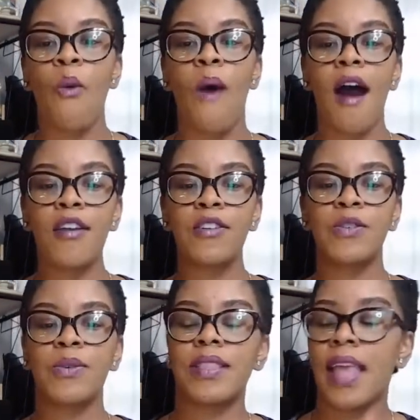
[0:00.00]
While
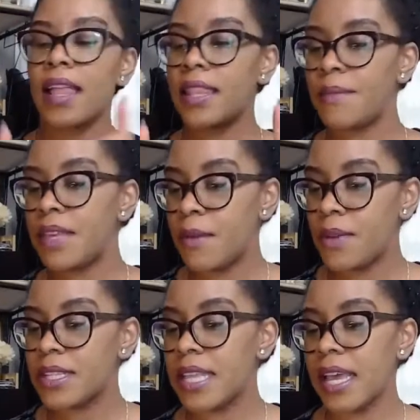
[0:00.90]
you're doing that, let me
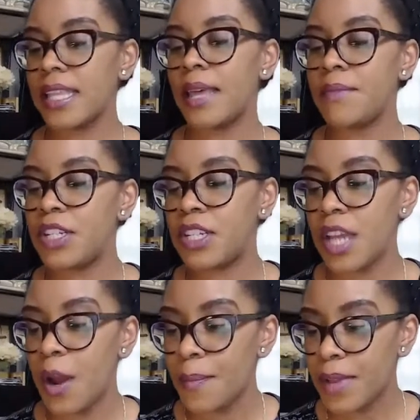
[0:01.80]
get 1 second. Let me
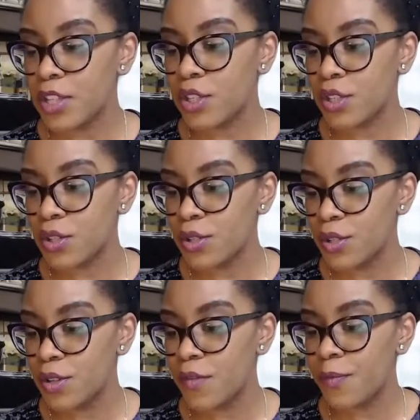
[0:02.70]
share my
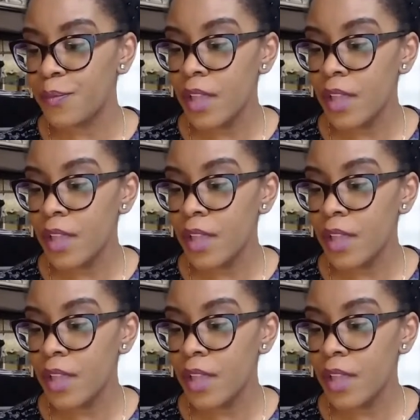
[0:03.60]
stuff.